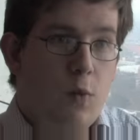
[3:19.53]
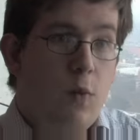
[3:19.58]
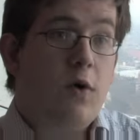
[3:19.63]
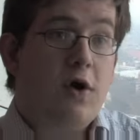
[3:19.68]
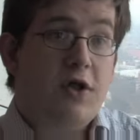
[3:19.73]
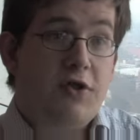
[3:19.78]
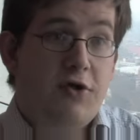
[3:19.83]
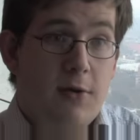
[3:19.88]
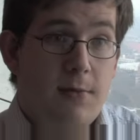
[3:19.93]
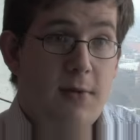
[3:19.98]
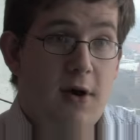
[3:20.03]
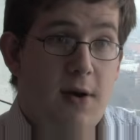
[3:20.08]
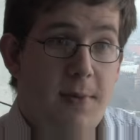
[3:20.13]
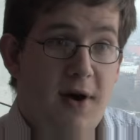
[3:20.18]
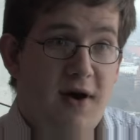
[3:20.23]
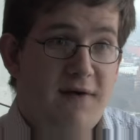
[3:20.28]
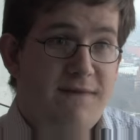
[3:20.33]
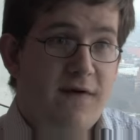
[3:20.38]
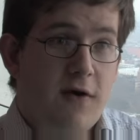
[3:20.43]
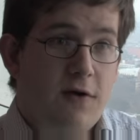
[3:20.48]
walk into a
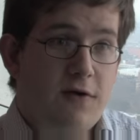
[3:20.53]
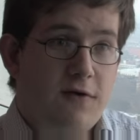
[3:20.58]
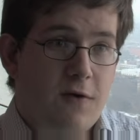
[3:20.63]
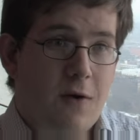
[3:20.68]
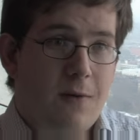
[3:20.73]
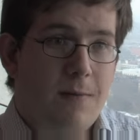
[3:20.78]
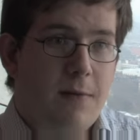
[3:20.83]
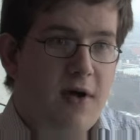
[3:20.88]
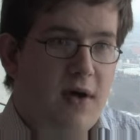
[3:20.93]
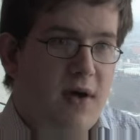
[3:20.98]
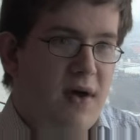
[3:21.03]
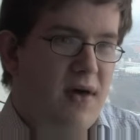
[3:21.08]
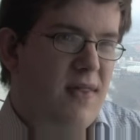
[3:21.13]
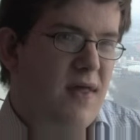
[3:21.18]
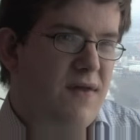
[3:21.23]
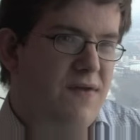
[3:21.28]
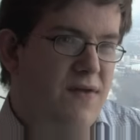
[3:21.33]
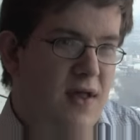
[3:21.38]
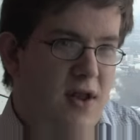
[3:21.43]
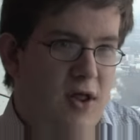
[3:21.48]
mobile phone shop, and
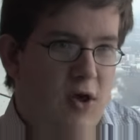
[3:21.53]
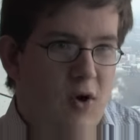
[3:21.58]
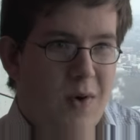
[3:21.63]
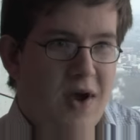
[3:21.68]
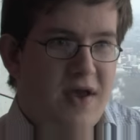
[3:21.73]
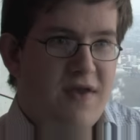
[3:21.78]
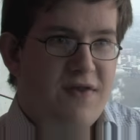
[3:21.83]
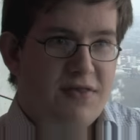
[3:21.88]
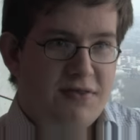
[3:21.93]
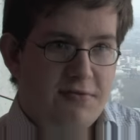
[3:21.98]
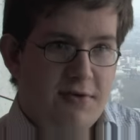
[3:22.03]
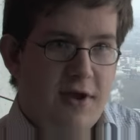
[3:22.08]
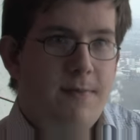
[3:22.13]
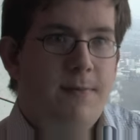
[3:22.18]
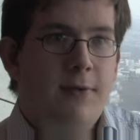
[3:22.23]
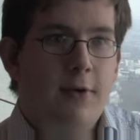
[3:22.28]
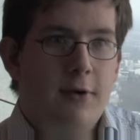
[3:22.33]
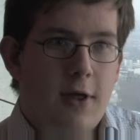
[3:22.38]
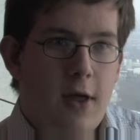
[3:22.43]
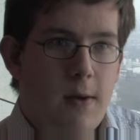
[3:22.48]
there's nearly always 3
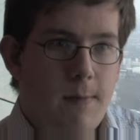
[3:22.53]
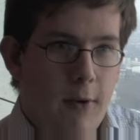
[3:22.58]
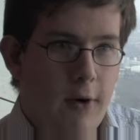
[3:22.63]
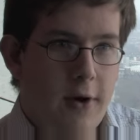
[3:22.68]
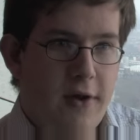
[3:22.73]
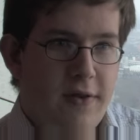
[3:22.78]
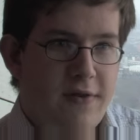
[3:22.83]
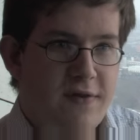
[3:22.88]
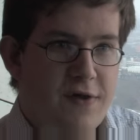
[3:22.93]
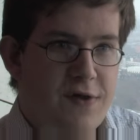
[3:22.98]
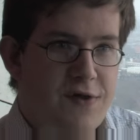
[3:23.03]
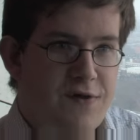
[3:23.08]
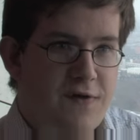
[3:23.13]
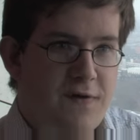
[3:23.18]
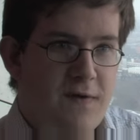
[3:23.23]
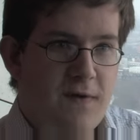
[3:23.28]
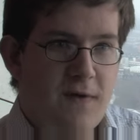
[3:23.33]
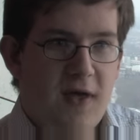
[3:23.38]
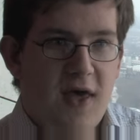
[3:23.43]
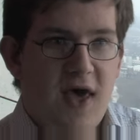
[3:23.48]
bullet points
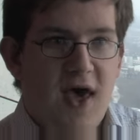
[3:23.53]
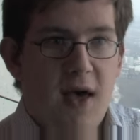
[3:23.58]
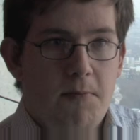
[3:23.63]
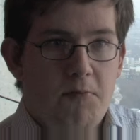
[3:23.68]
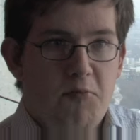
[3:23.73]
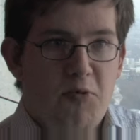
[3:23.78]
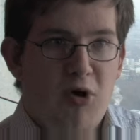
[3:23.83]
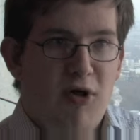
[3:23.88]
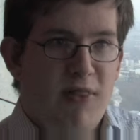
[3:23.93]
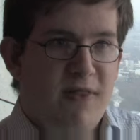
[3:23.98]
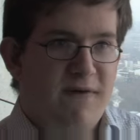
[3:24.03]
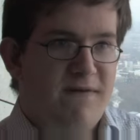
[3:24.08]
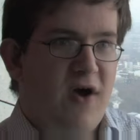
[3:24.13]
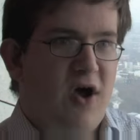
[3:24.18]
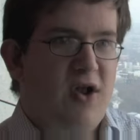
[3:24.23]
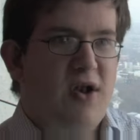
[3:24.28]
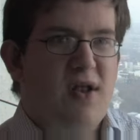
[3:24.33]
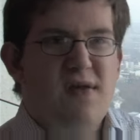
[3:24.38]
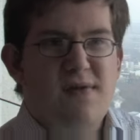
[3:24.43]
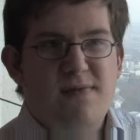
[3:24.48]
on the
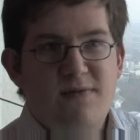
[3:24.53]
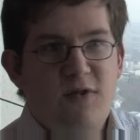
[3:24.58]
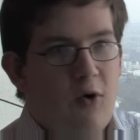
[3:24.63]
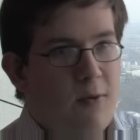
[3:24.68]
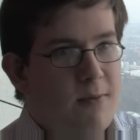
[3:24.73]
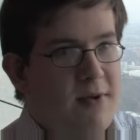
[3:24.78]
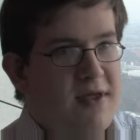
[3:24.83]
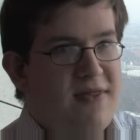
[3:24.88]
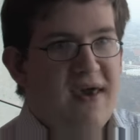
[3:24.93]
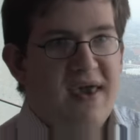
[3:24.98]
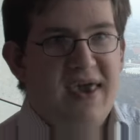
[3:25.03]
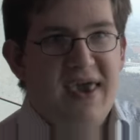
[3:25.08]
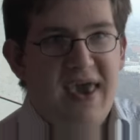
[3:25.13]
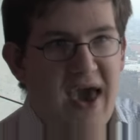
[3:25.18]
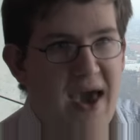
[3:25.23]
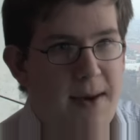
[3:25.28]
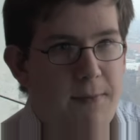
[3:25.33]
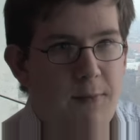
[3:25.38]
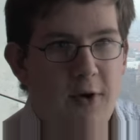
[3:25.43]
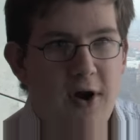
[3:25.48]
phone. It's normally the
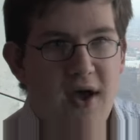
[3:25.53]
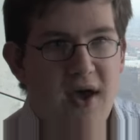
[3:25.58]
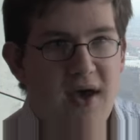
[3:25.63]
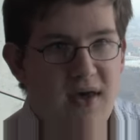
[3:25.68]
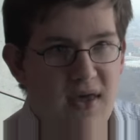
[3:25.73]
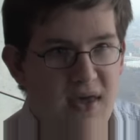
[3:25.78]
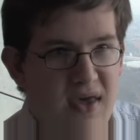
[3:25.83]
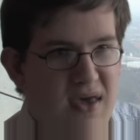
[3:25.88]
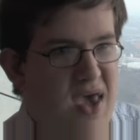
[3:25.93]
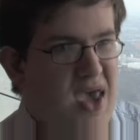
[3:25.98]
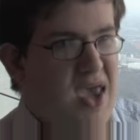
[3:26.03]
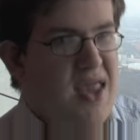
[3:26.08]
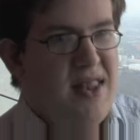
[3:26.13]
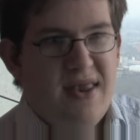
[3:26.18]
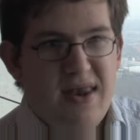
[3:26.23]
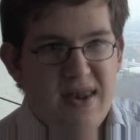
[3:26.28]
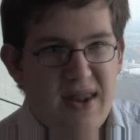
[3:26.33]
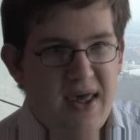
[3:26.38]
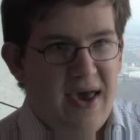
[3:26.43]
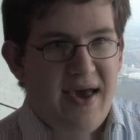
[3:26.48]
camera,
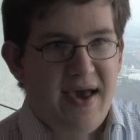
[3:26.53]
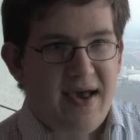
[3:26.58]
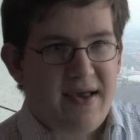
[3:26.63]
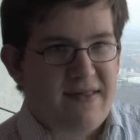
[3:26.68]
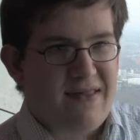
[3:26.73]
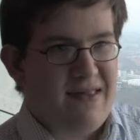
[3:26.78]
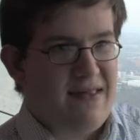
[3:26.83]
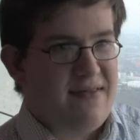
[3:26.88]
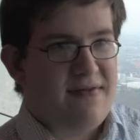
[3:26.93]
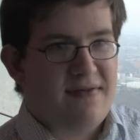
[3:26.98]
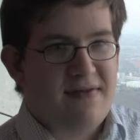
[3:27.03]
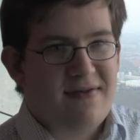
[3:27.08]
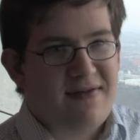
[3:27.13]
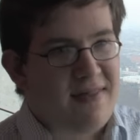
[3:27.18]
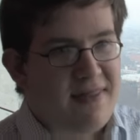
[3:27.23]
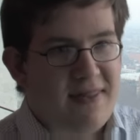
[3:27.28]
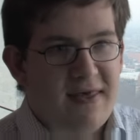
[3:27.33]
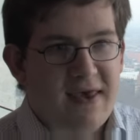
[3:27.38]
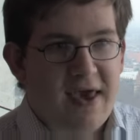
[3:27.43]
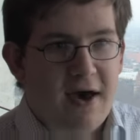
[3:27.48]
internet access, and
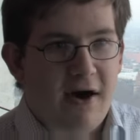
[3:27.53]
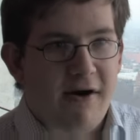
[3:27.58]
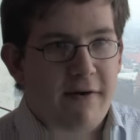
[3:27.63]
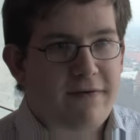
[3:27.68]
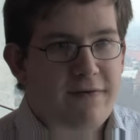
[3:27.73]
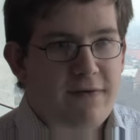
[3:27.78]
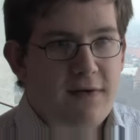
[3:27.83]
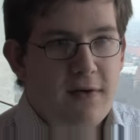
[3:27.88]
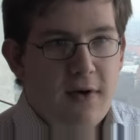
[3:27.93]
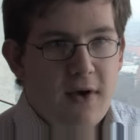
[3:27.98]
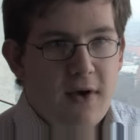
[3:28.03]
something else.